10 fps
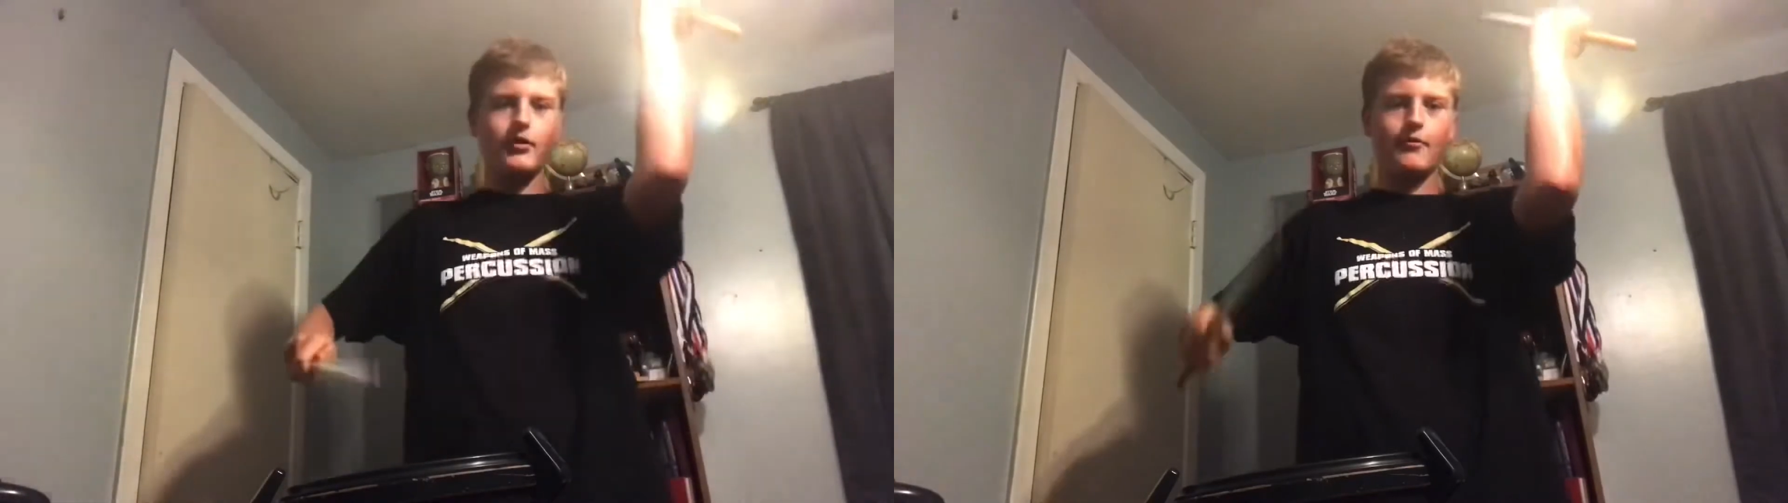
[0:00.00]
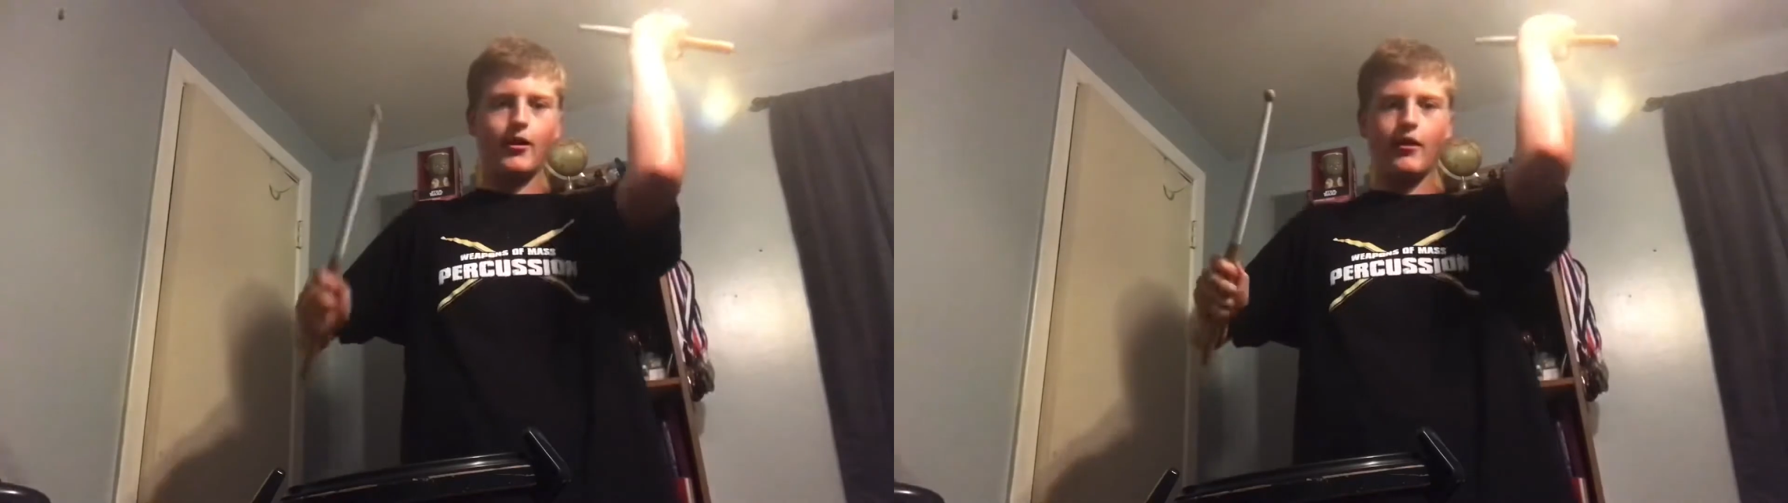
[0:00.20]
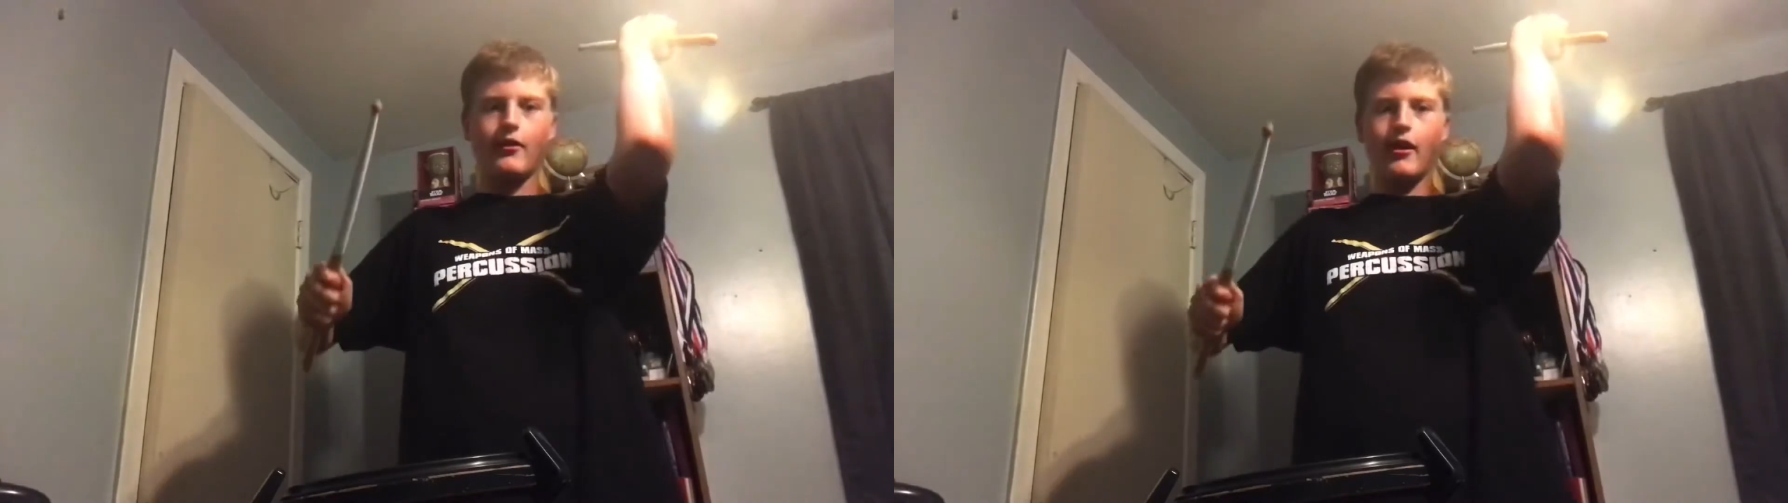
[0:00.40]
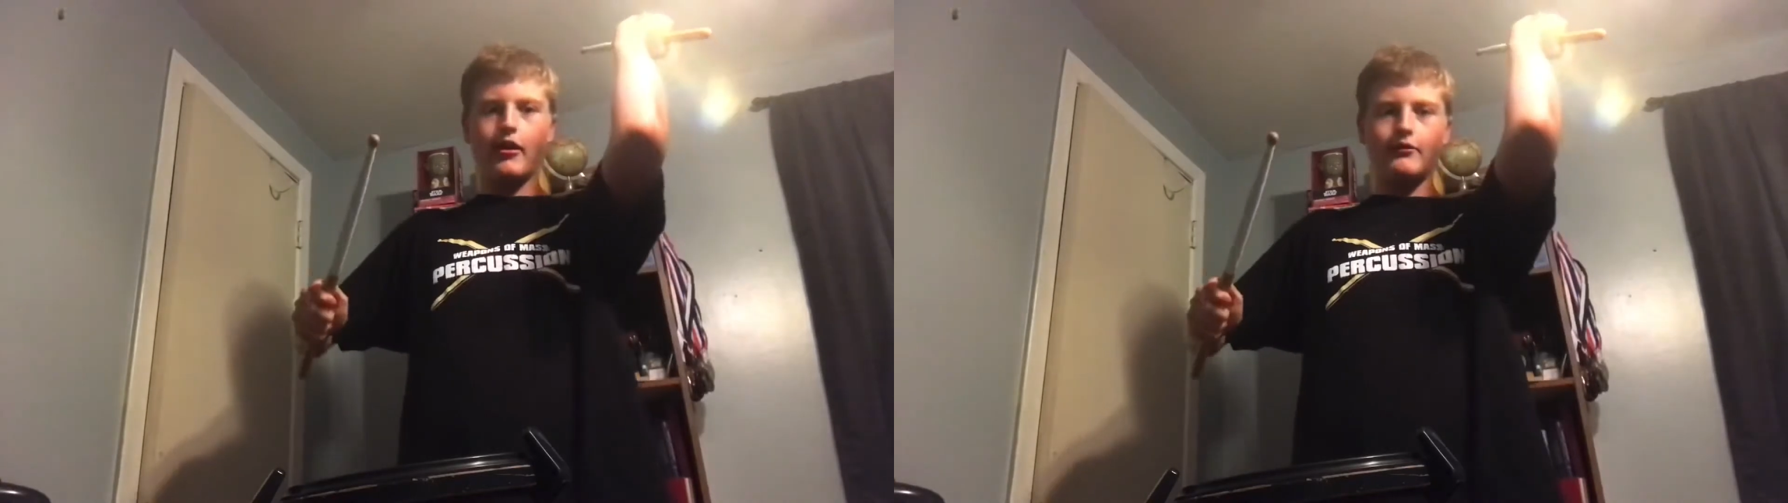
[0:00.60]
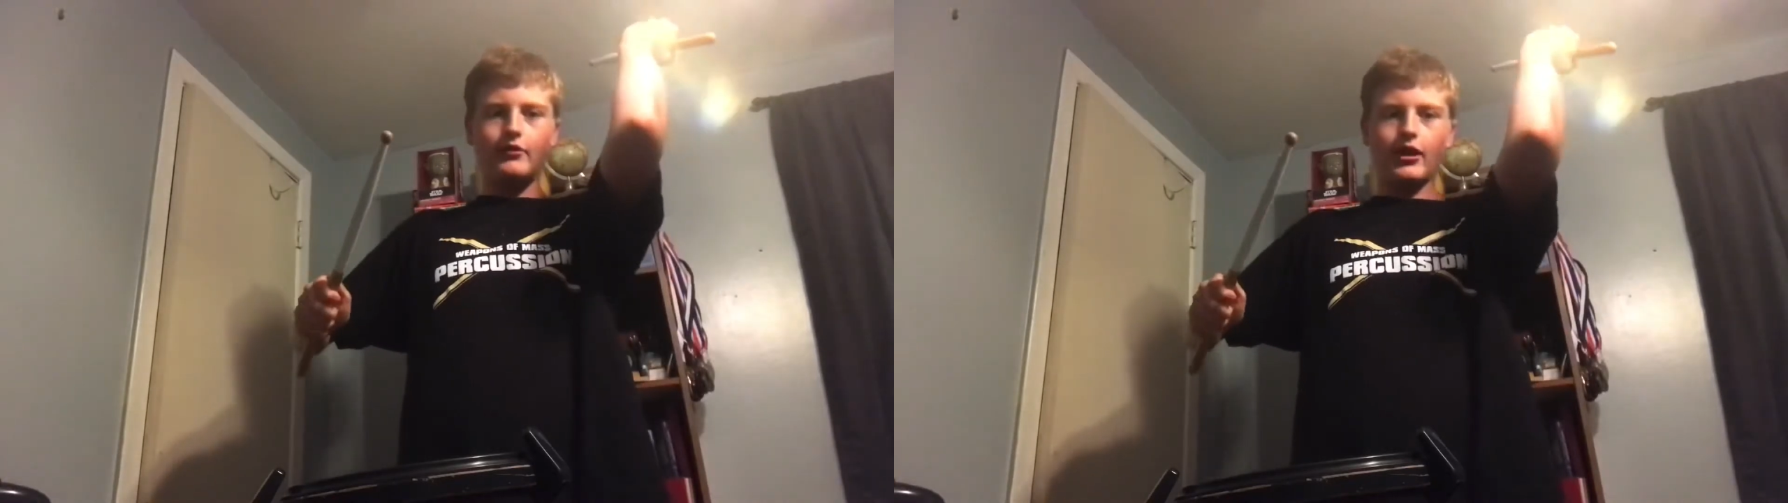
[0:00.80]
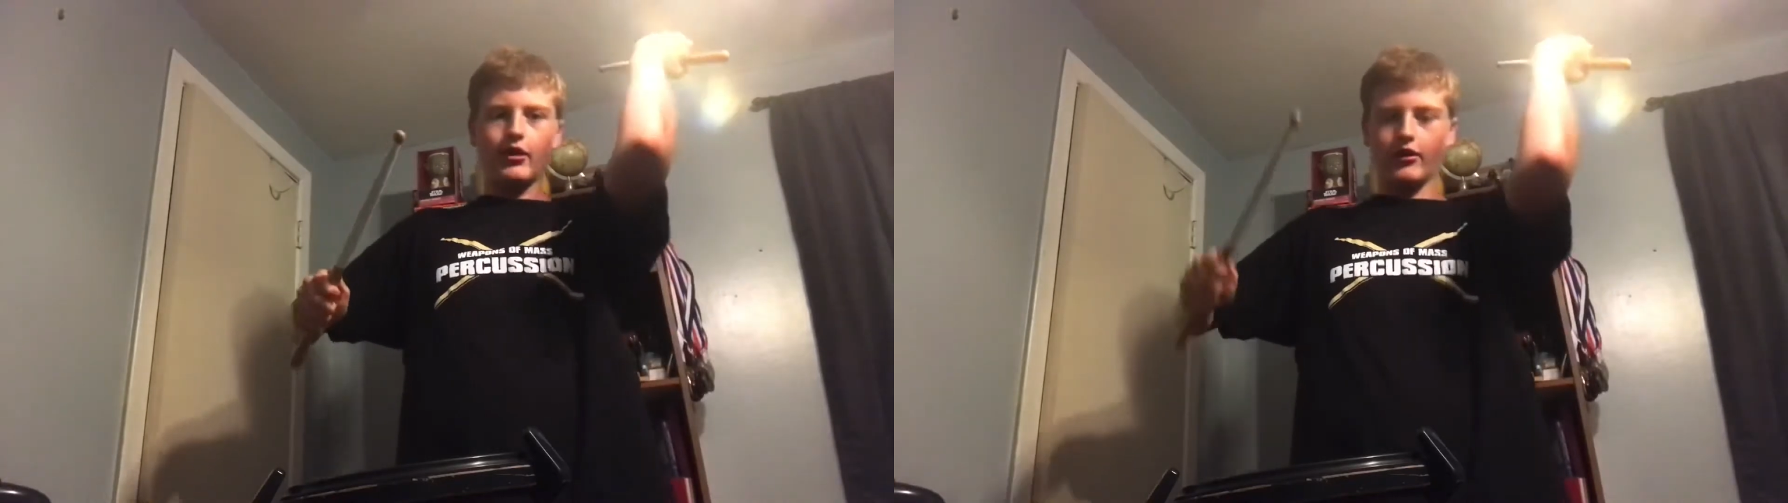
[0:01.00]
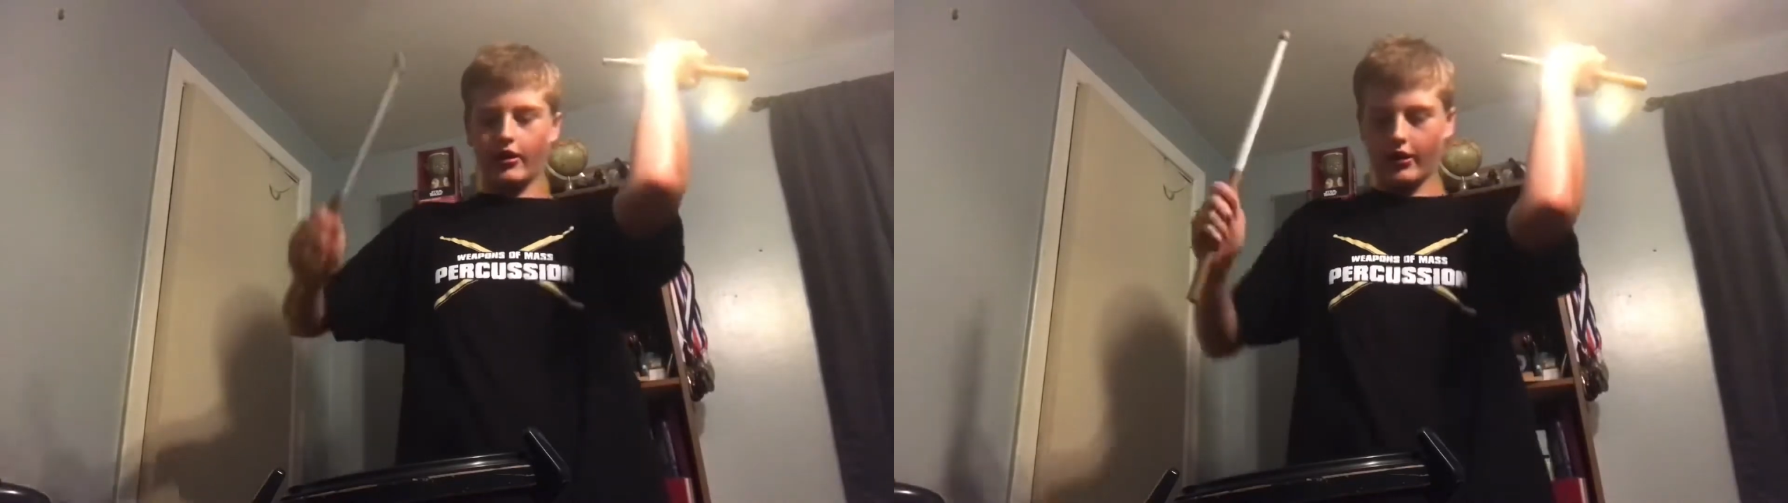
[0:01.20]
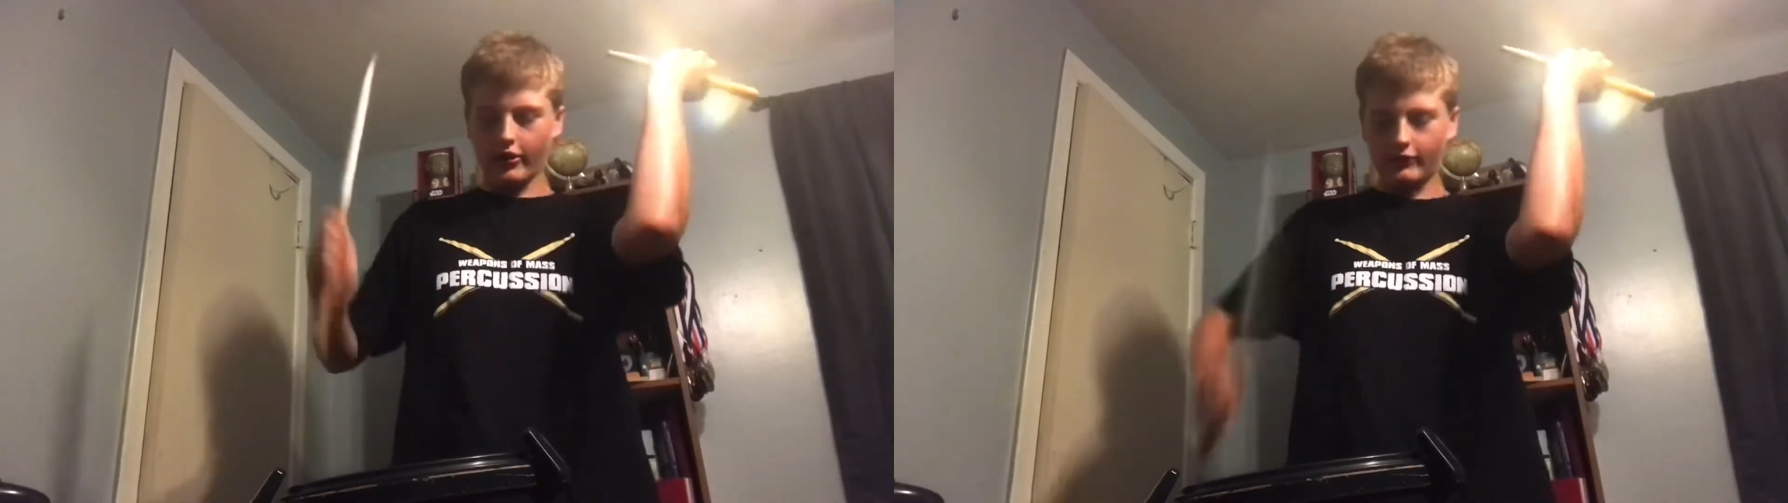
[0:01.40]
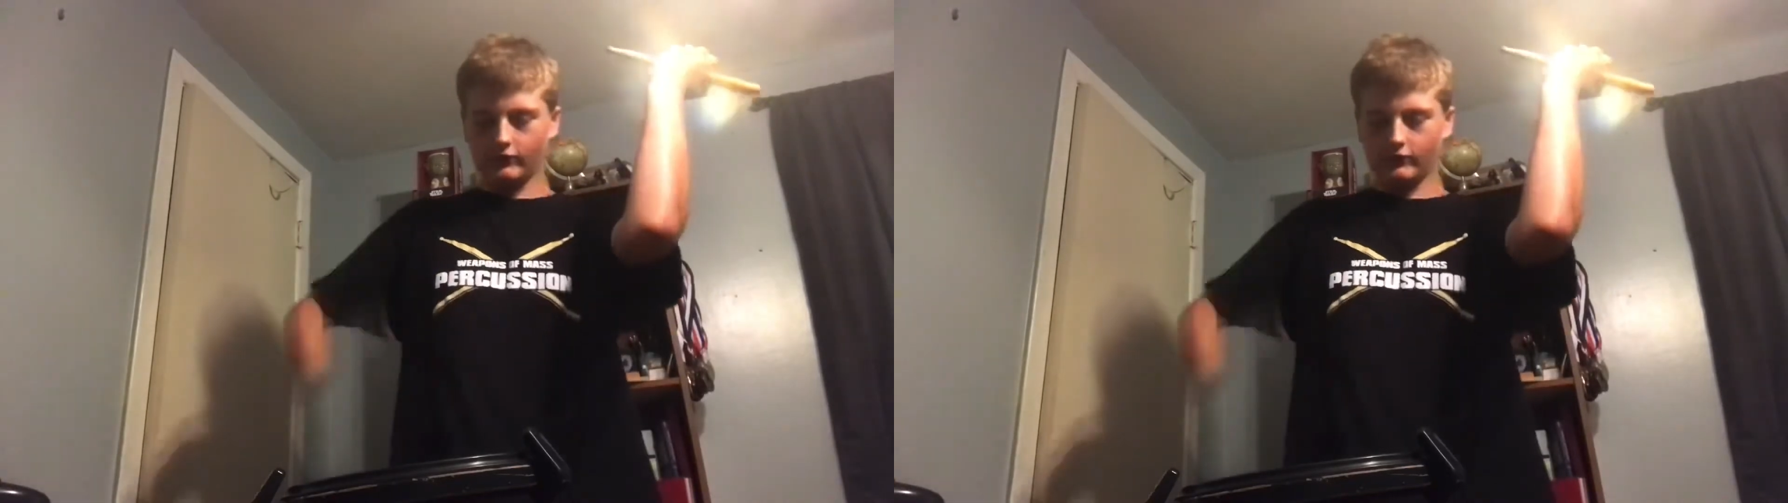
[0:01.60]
about here and here.